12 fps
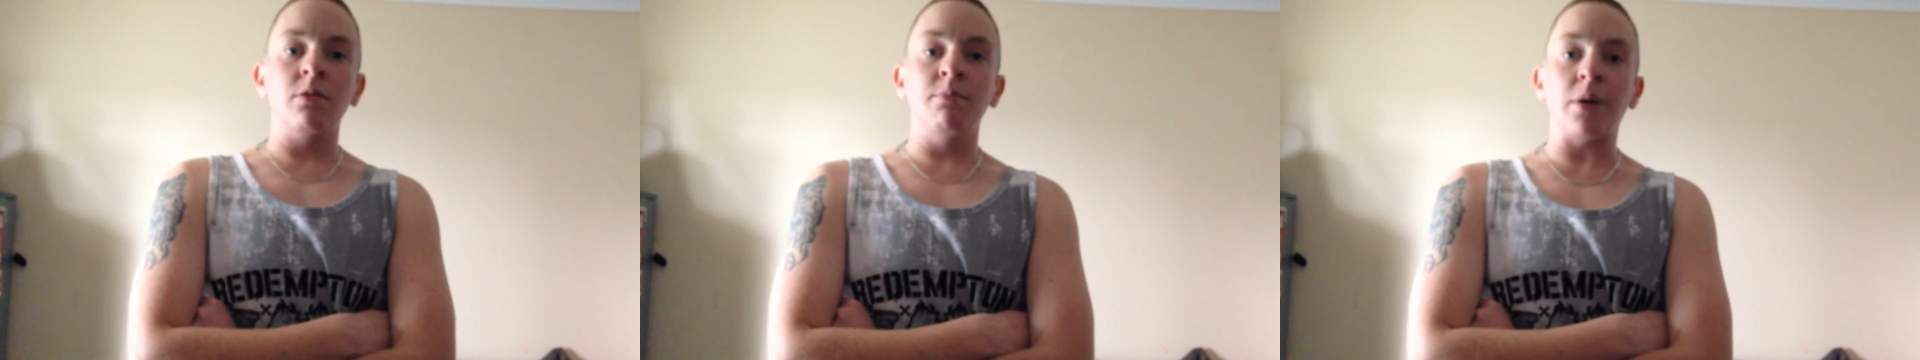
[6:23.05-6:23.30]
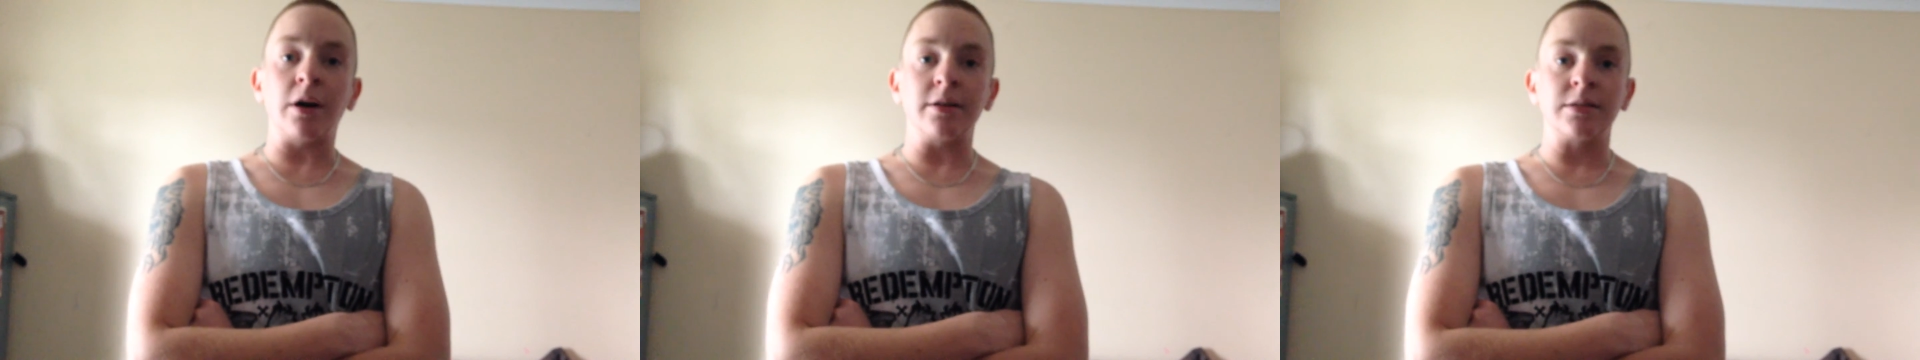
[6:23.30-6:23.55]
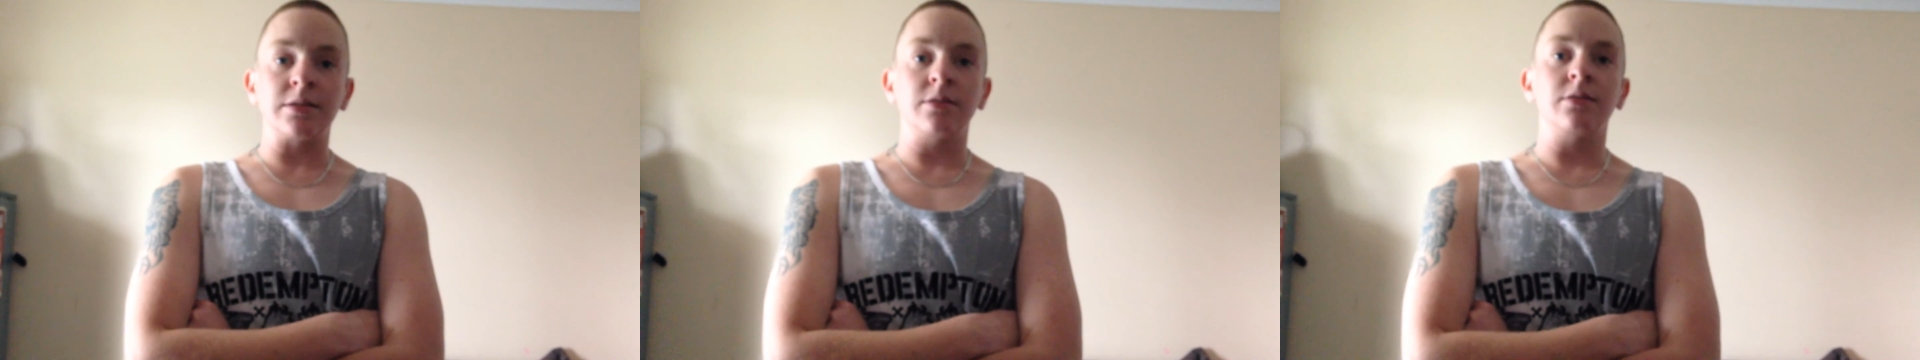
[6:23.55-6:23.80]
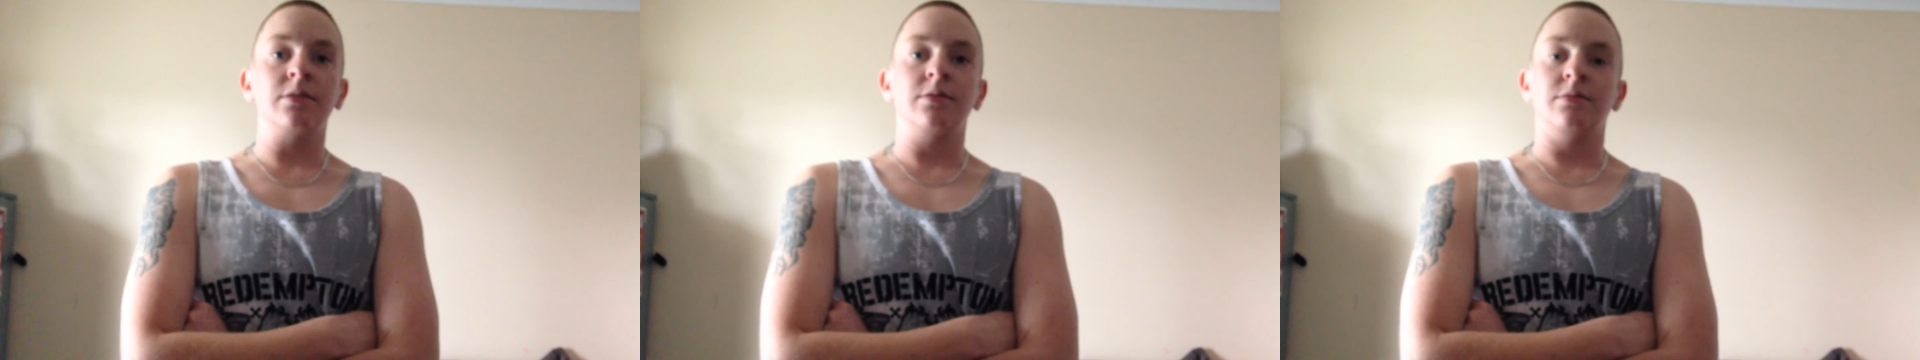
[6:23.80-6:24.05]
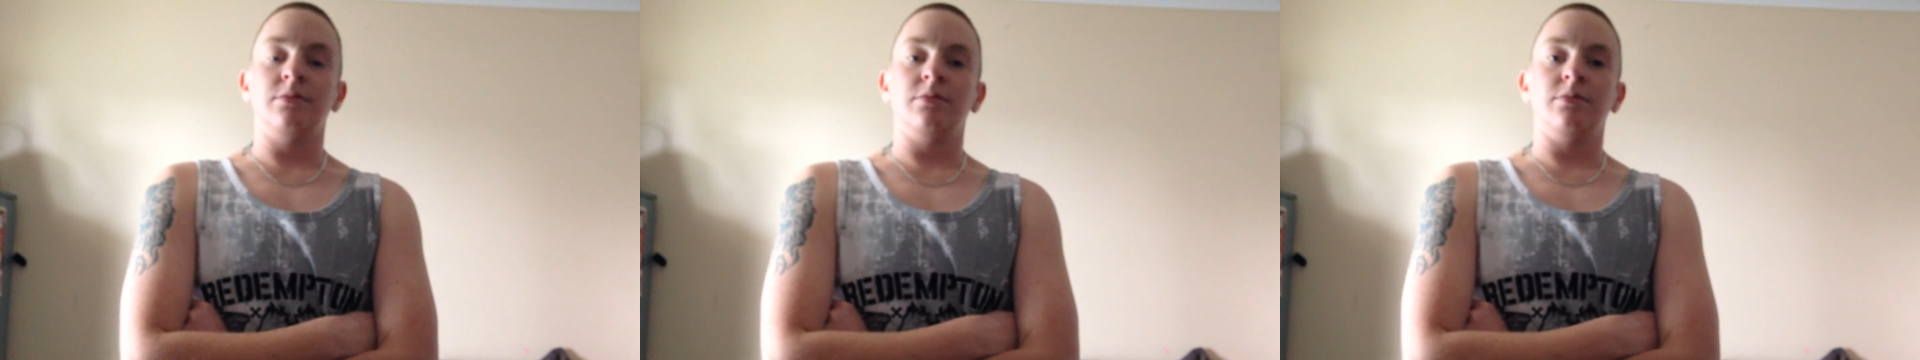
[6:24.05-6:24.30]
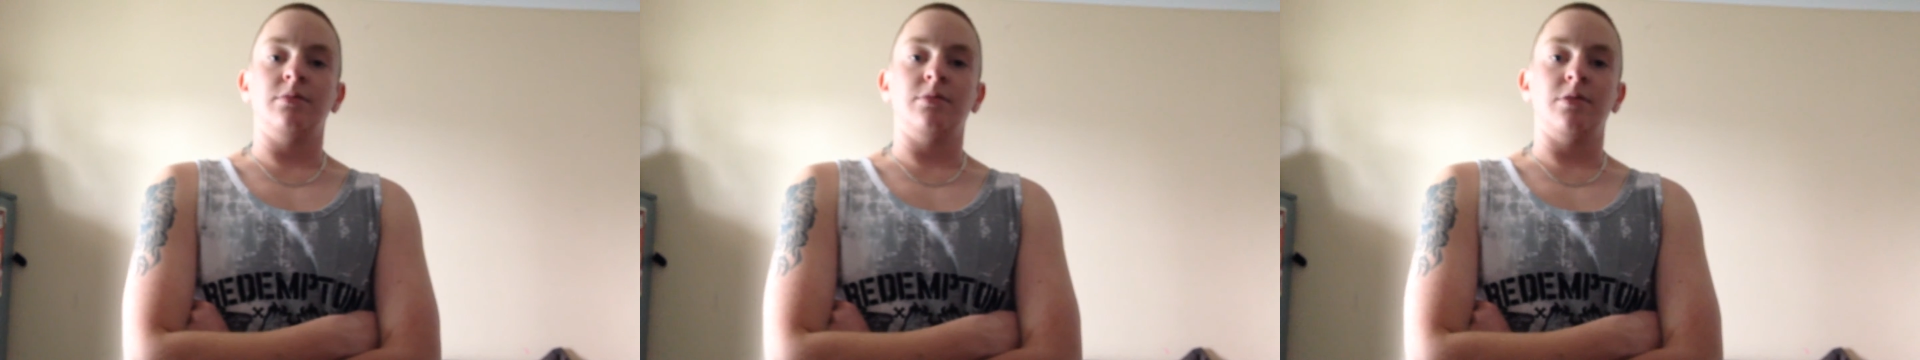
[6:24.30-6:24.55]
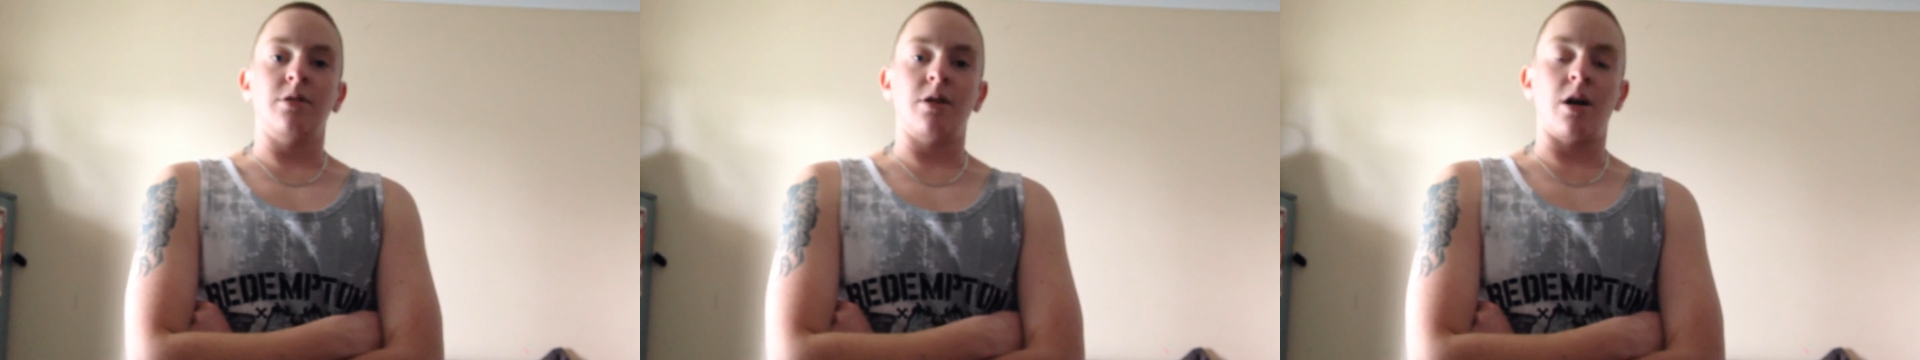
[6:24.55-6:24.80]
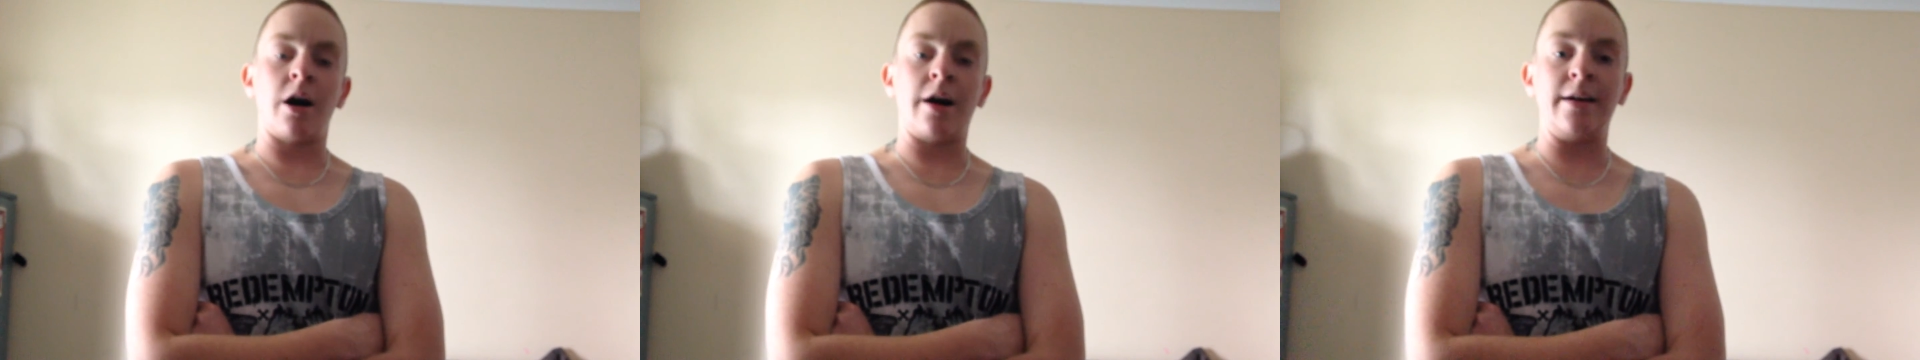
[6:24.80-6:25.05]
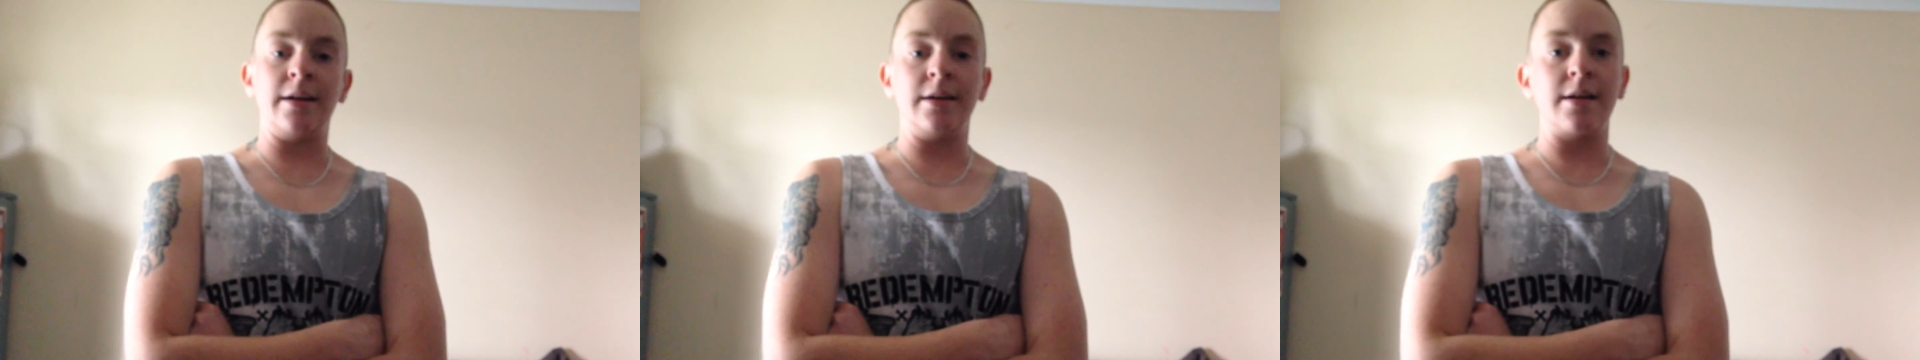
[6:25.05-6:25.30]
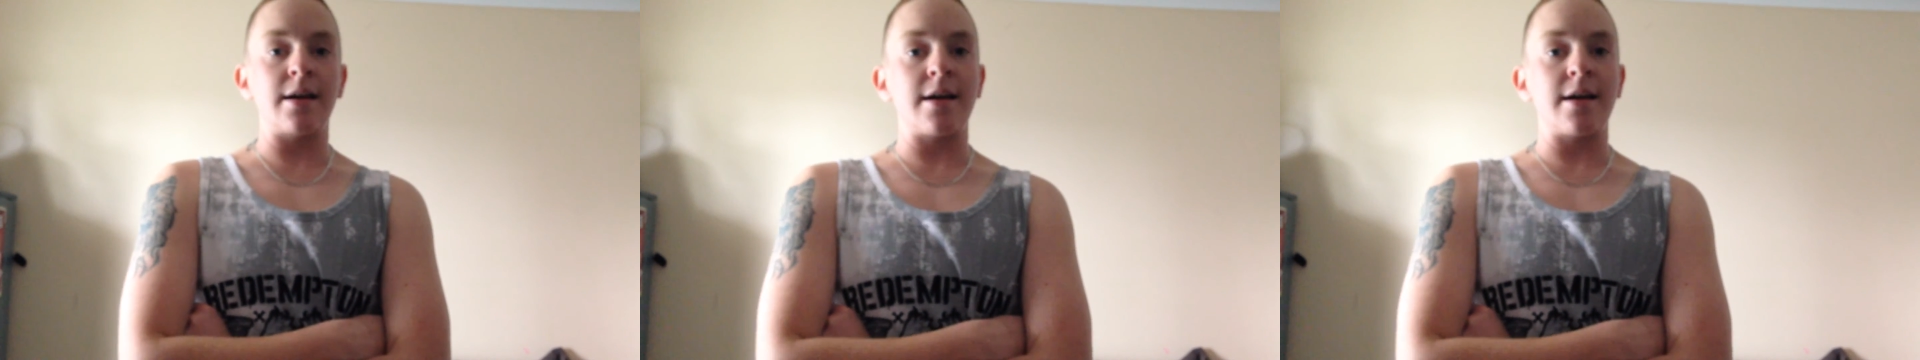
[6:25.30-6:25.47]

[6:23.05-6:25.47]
But I